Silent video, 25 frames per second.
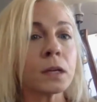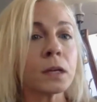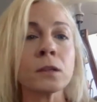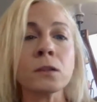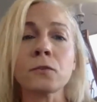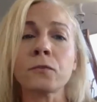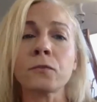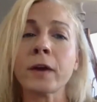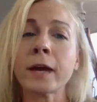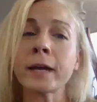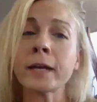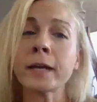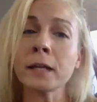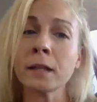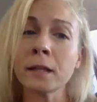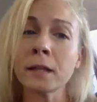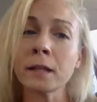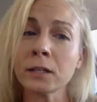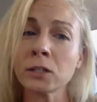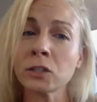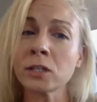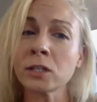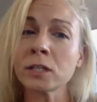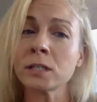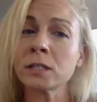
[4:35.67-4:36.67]
The
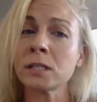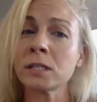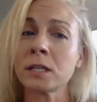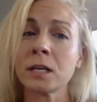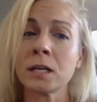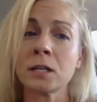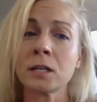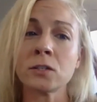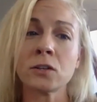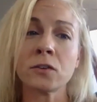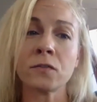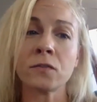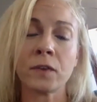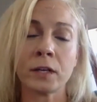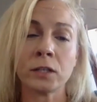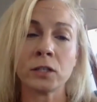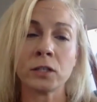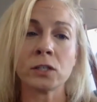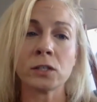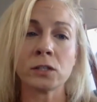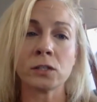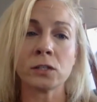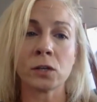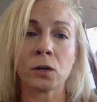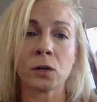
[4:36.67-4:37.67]
regulations and
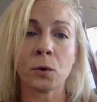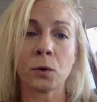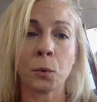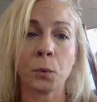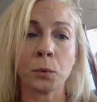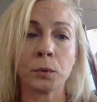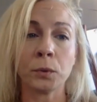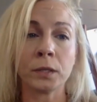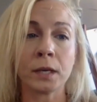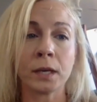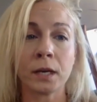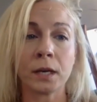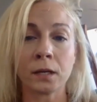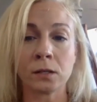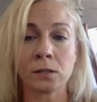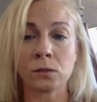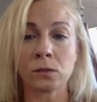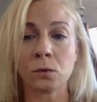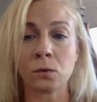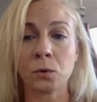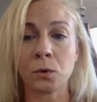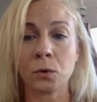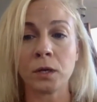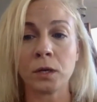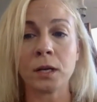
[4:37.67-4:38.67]
interventions are only as
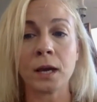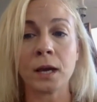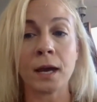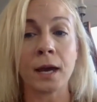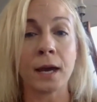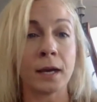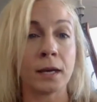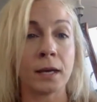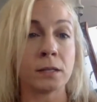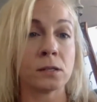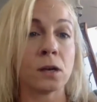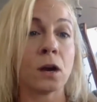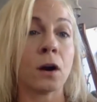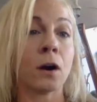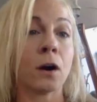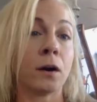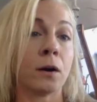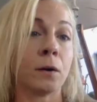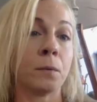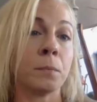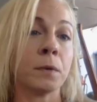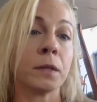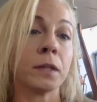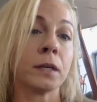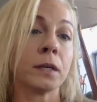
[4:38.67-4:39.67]
good as our
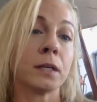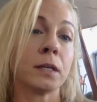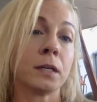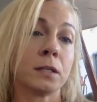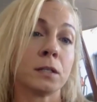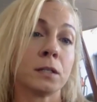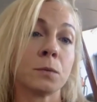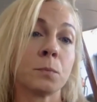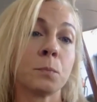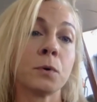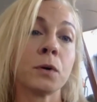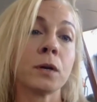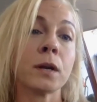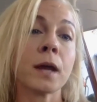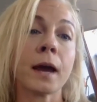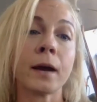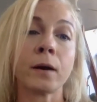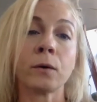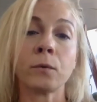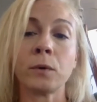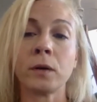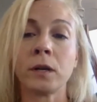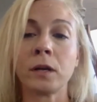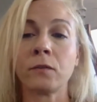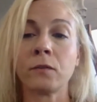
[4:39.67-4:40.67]
ability to put
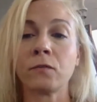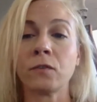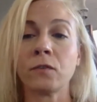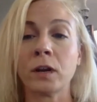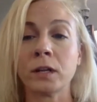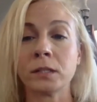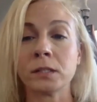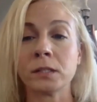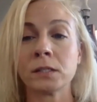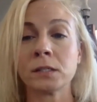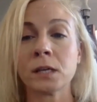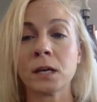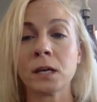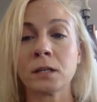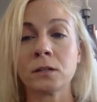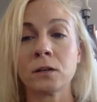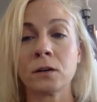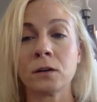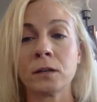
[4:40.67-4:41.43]
equity front and center.